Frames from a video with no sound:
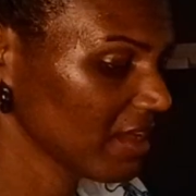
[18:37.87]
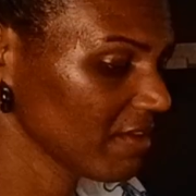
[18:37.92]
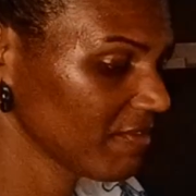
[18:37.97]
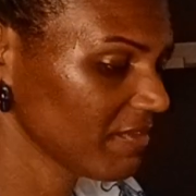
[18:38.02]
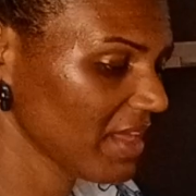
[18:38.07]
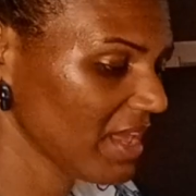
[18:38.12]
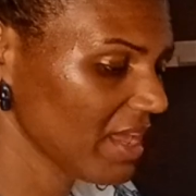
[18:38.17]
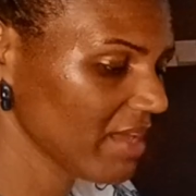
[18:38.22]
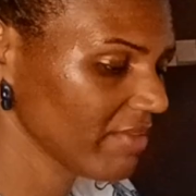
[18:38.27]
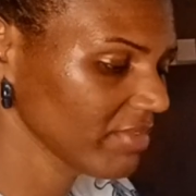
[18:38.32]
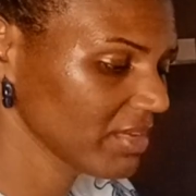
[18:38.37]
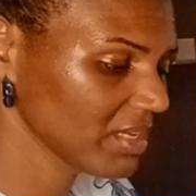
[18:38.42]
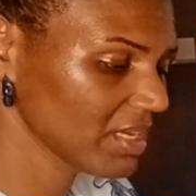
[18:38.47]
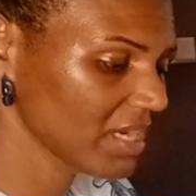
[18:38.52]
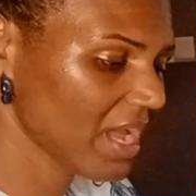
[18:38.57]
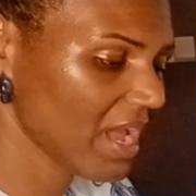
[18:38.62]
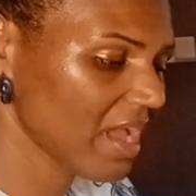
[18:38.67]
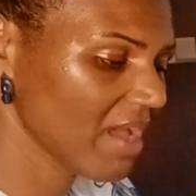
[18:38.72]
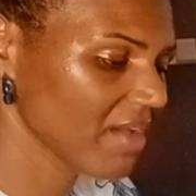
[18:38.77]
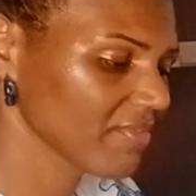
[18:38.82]
If they're ever going to
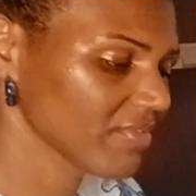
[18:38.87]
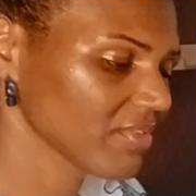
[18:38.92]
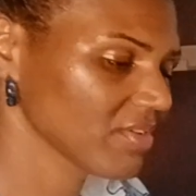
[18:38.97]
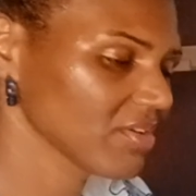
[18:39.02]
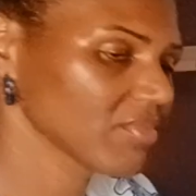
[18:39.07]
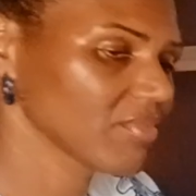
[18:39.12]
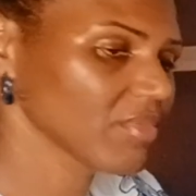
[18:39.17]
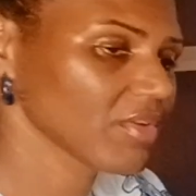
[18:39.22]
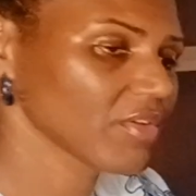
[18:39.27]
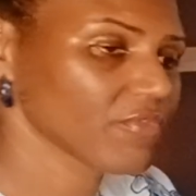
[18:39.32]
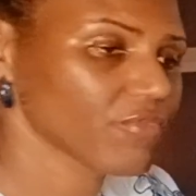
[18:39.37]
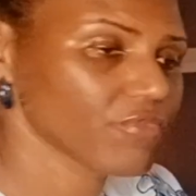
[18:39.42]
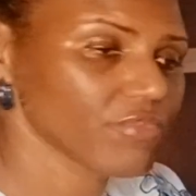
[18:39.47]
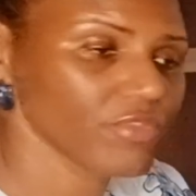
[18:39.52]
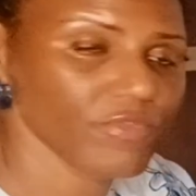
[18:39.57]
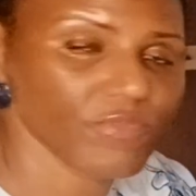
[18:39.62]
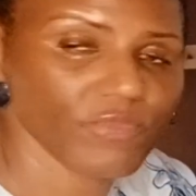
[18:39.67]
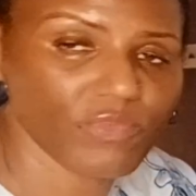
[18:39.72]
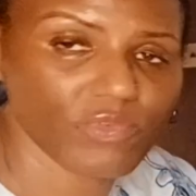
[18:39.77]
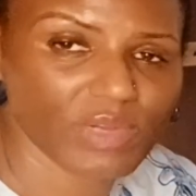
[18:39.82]
have a, a
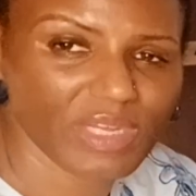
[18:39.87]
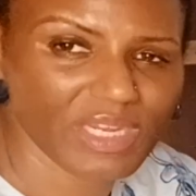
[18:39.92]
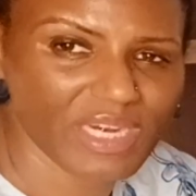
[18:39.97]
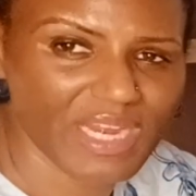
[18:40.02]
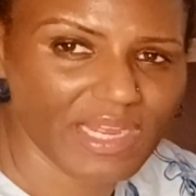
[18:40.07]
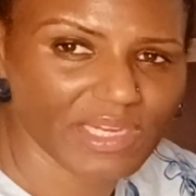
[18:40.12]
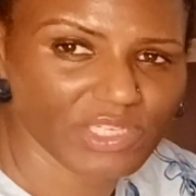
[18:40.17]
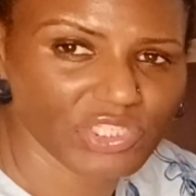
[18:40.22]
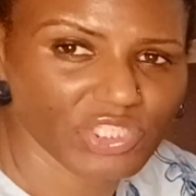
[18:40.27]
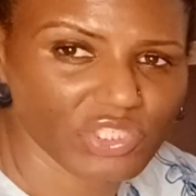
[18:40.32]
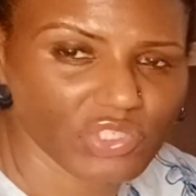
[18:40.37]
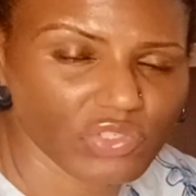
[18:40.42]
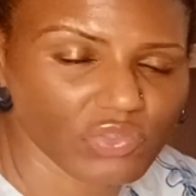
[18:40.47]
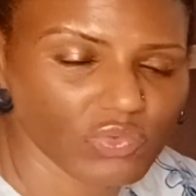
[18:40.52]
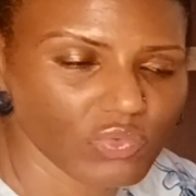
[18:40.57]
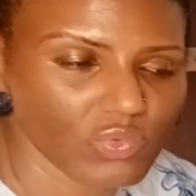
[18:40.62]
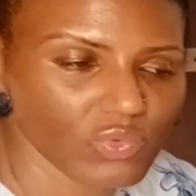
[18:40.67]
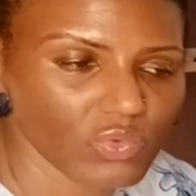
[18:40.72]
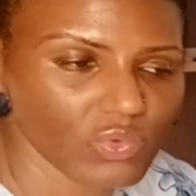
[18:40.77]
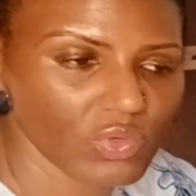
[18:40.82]
fruitful connection
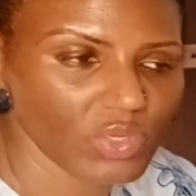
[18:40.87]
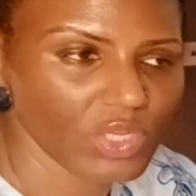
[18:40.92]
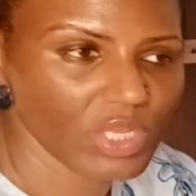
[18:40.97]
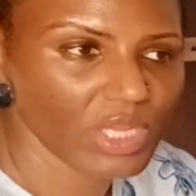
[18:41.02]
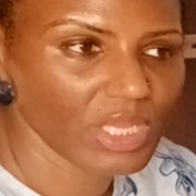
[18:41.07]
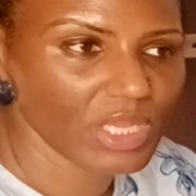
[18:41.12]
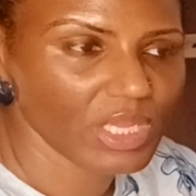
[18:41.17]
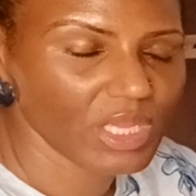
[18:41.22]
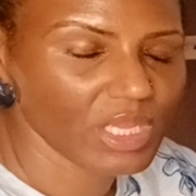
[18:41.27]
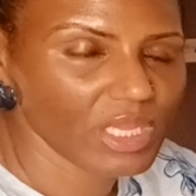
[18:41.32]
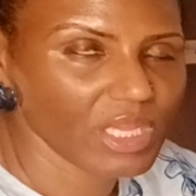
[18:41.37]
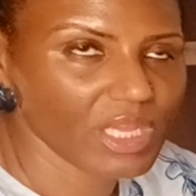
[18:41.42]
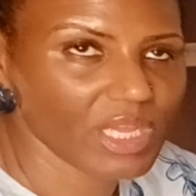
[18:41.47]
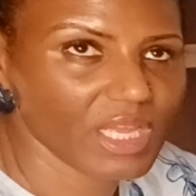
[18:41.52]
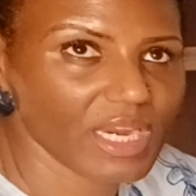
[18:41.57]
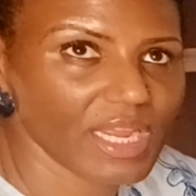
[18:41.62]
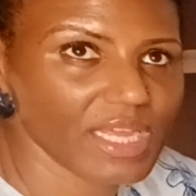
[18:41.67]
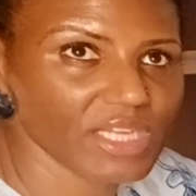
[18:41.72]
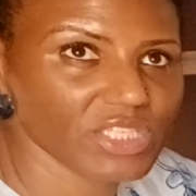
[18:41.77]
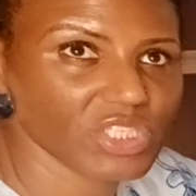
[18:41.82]
or
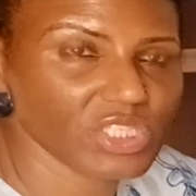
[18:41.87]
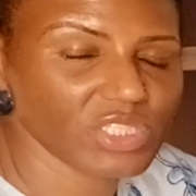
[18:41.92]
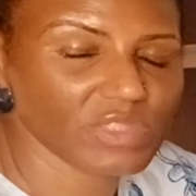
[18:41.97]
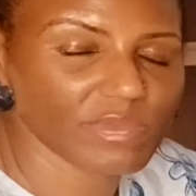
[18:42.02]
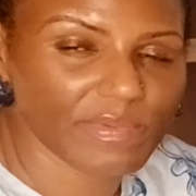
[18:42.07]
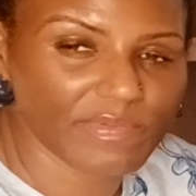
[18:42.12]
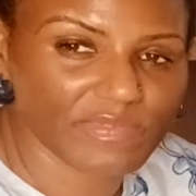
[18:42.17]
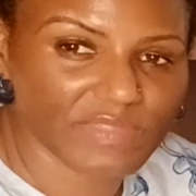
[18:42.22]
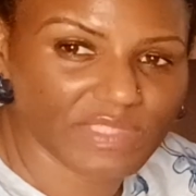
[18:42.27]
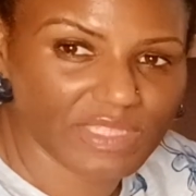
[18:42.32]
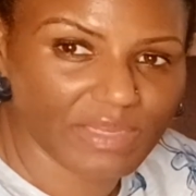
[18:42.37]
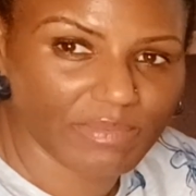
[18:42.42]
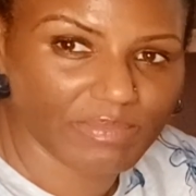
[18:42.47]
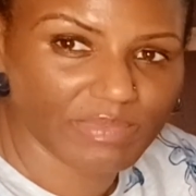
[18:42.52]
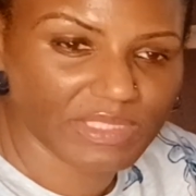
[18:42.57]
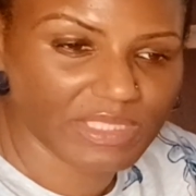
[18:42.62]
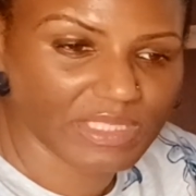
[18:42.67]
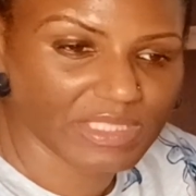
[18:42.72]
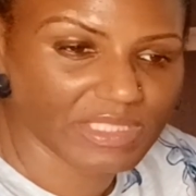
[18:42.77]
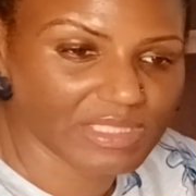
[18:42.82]
connections with
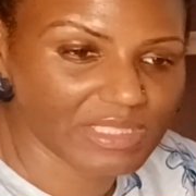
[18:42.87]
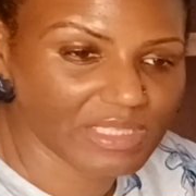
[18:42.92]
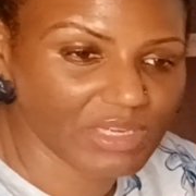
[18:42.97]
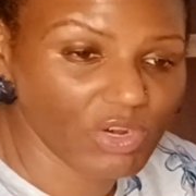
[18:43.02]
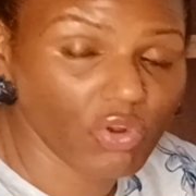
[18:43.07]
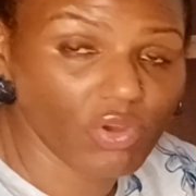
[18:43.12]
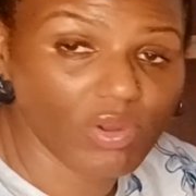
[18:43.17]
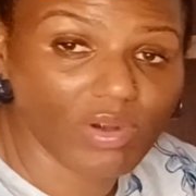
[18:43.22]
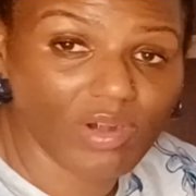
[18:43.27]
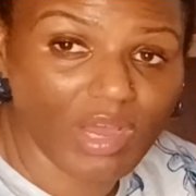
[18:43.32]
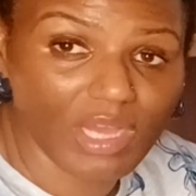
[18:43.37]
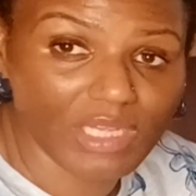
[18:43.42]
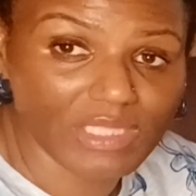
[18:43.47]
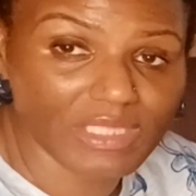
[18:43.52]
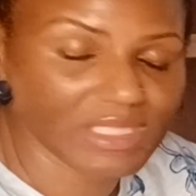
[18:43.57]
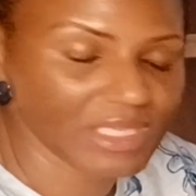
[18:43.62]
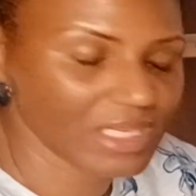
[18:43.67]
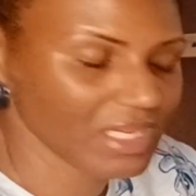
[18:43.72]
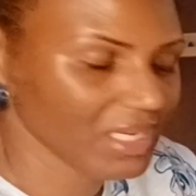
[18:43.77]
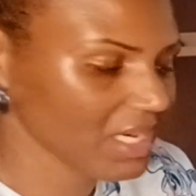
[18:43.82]
substance, long
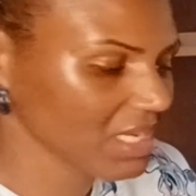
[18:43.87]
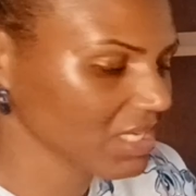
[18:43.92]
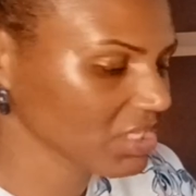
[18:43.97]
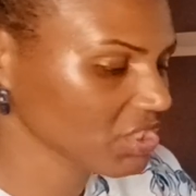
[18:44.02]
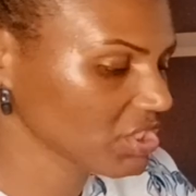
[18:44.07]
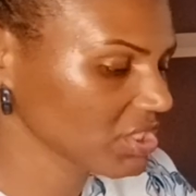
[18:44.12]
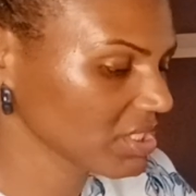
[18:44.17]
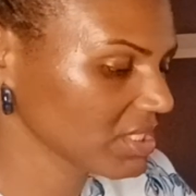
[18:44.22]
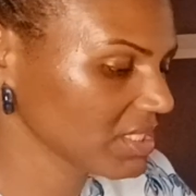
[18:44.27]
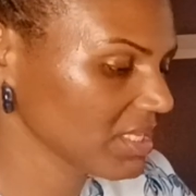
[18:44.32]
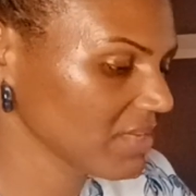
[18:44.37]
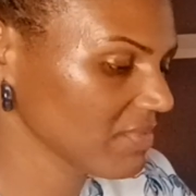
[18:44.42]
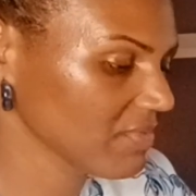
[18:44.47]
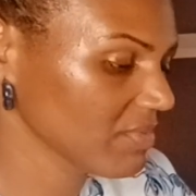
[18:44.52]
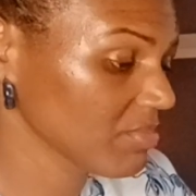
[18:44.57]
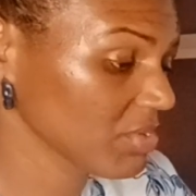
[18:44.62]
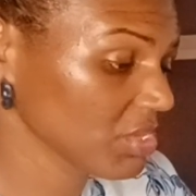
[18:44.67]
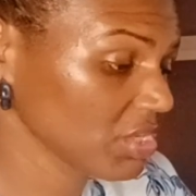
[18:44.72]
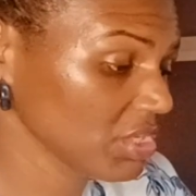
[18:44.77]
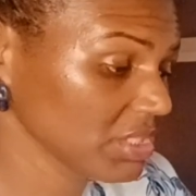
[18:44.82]
lasting connections, even
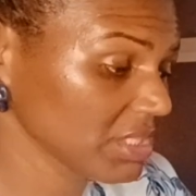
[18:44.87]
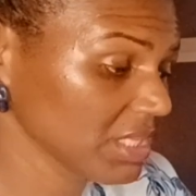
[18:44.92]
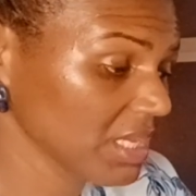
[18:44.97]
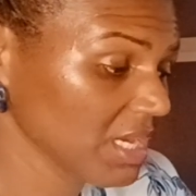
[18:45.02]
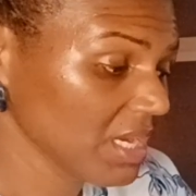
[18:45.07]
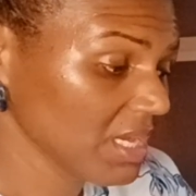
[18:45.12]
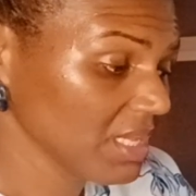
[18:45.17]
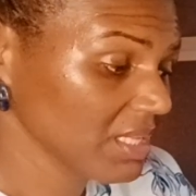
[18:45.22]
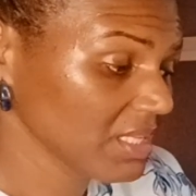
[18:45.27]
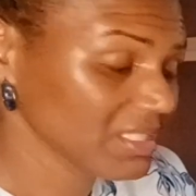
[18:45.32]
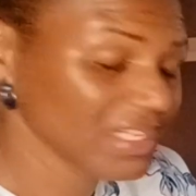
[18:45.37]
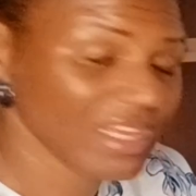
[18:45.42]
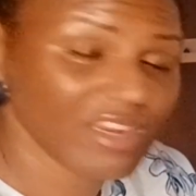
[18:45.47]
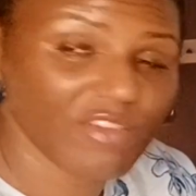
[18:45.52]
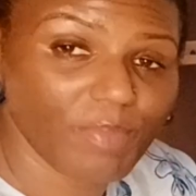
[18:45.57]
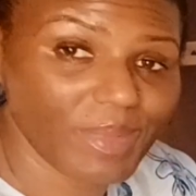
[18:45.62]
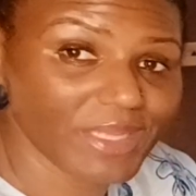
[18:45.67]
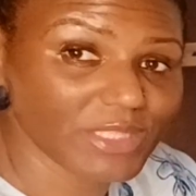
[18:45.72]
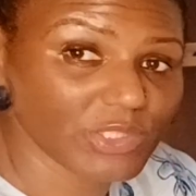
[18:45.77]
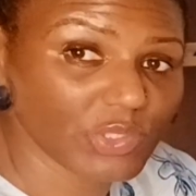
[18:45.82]
because the Ten
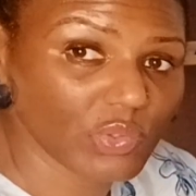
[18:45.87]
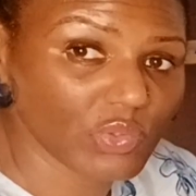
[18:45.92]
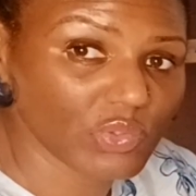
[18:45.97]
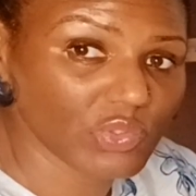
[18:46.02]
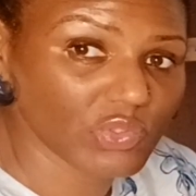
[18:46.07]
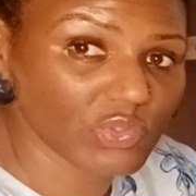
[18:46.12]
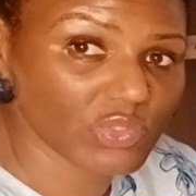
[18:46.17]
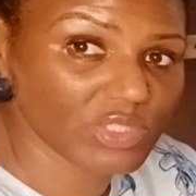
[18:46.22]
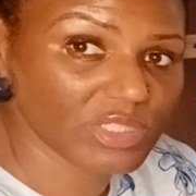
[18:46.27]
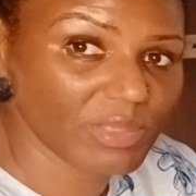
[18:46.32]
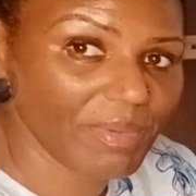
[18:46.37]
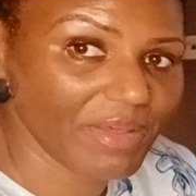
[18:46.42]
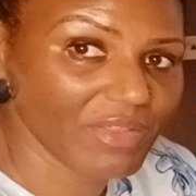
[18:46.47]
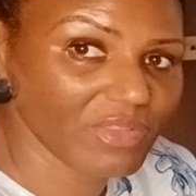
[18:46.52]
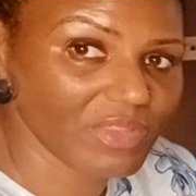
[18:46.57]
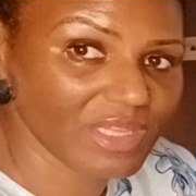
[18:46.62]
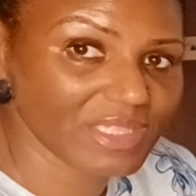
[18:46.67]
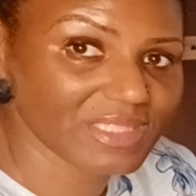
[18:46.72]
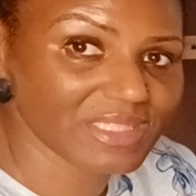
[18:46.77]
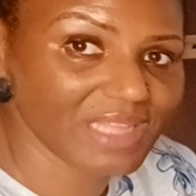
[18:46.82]
of Pentacles talks about
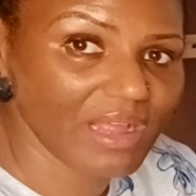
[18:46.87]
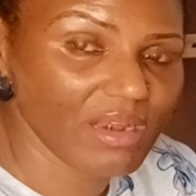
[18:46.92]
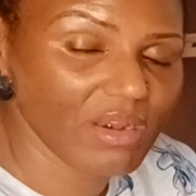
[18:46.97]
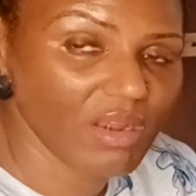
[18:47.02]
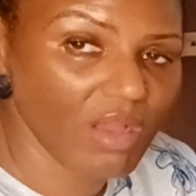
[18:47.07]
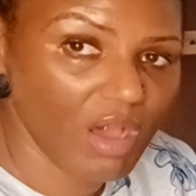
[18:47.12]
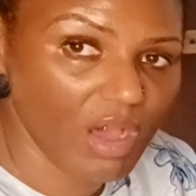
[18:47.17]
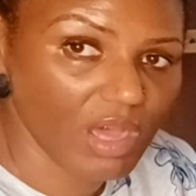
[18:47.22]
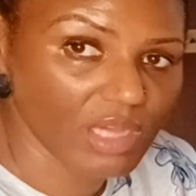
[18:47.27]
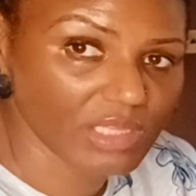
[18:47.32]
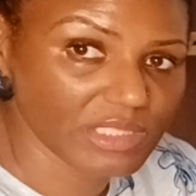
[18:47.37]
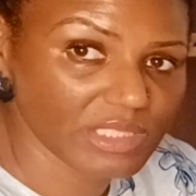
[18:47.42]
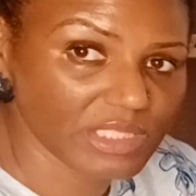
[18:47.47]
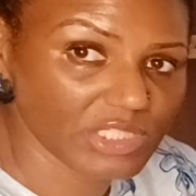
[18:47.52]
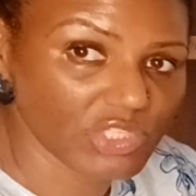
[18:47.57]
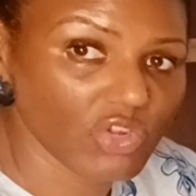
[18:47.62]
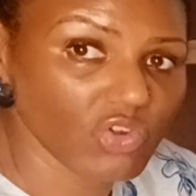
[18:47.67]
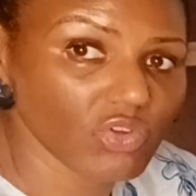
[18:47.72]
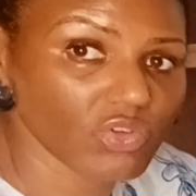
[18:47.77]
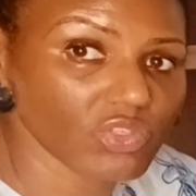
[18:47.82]
things that last,
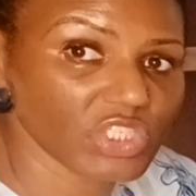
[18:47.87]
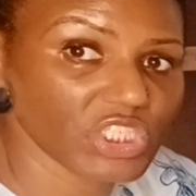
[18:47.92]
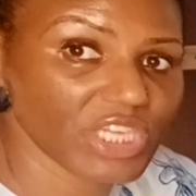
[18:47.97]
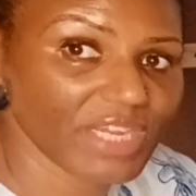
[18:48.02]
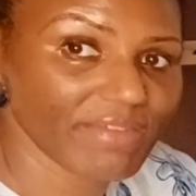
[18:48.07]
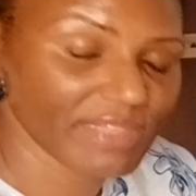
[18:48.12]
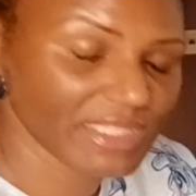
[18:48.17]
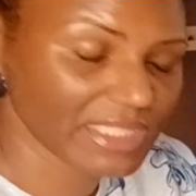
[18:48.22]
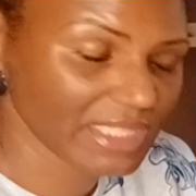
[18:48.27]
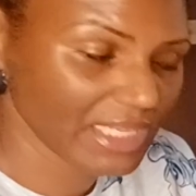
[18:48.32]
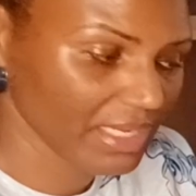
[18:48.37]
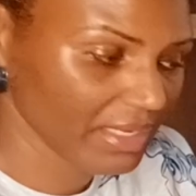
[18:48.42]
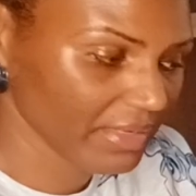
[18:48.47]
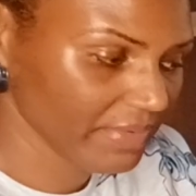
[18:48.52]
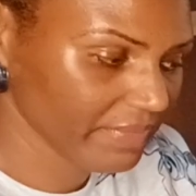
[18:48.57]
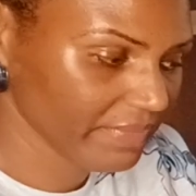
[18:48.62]
it's longevity,